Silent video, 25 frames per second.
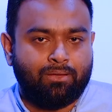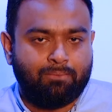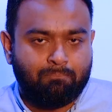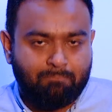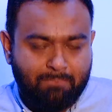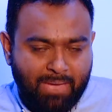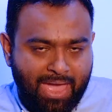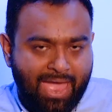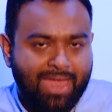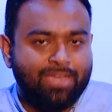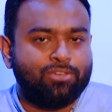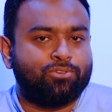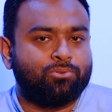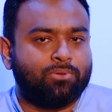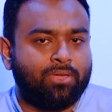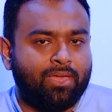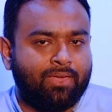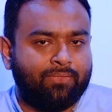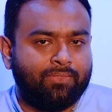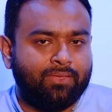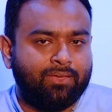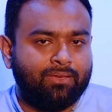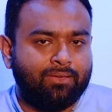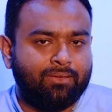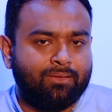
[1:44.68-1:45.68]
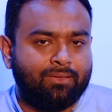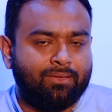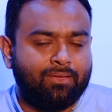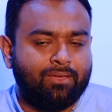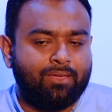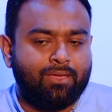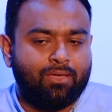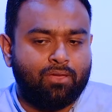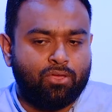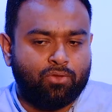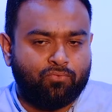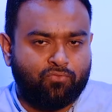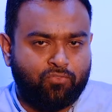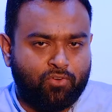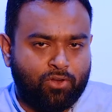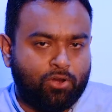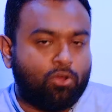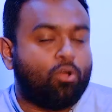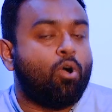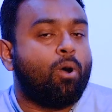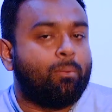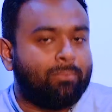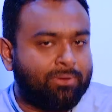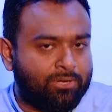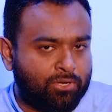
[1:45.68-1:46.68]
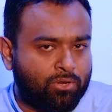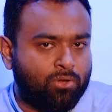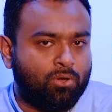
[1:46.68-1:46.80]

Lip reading: band together for a common